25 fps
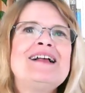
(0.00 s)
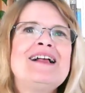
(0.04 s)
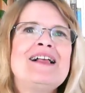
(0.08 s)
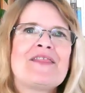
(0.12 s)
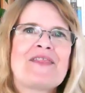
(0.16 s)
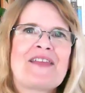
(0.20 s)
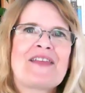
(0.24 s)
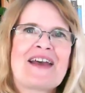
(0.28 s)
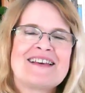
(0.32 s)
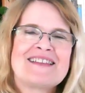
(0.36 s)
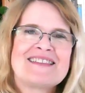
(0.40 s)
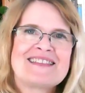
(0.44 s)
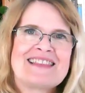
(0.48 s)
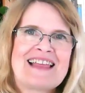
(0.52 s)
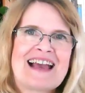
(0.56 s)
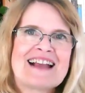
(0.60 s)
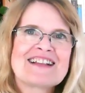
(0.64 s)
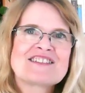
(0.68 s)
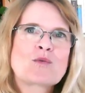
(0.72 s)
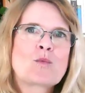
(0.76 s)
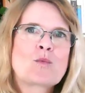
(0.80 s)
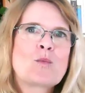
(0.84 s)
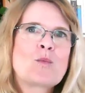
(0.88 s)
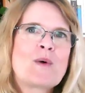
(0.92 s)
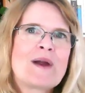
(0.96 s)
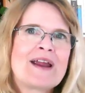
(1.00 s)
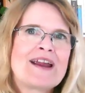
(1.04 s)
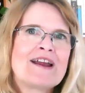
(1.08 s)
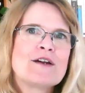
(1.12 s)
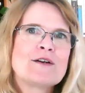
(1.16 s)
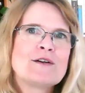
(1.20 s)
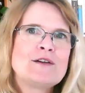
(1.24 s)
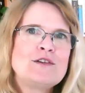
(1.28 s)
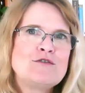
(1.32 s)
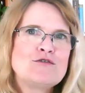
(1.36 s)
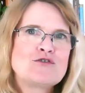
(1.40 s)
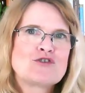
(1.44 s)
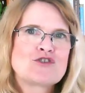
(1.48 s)
that's where
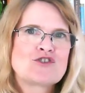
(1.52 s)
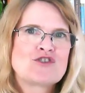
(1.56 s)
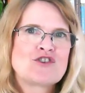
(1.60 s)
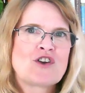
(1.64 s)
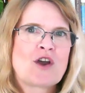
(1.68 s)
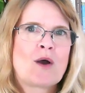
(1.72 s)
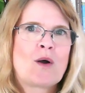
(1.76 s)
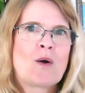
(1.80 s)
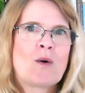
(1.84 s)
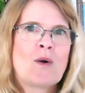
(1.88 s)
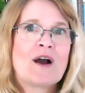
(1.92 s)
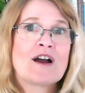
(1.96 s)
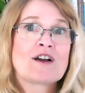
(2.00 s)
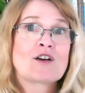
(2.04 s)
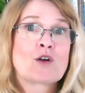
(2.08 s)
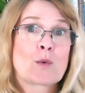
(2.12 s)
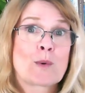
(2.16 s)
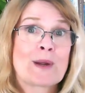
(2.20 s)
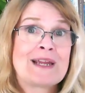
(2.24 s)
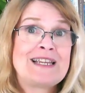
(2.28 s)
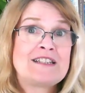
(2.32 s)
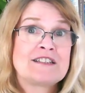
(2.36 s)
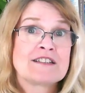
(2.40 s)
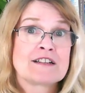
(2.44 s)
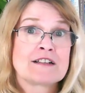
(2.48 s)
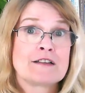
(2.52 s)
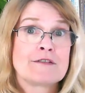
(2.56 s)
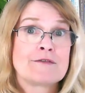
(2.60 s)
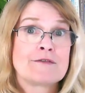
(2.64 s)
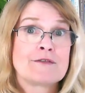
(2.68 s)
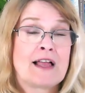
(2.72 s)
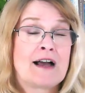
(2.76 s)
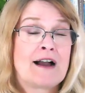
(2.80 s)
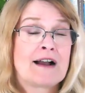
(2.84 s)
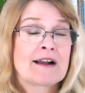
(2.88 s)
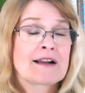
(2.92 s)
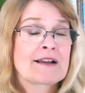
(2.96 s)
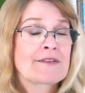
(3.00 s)
you show a great deal of
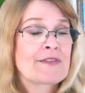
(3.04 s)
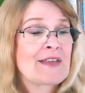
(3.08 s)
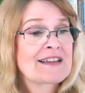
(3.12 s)
luck.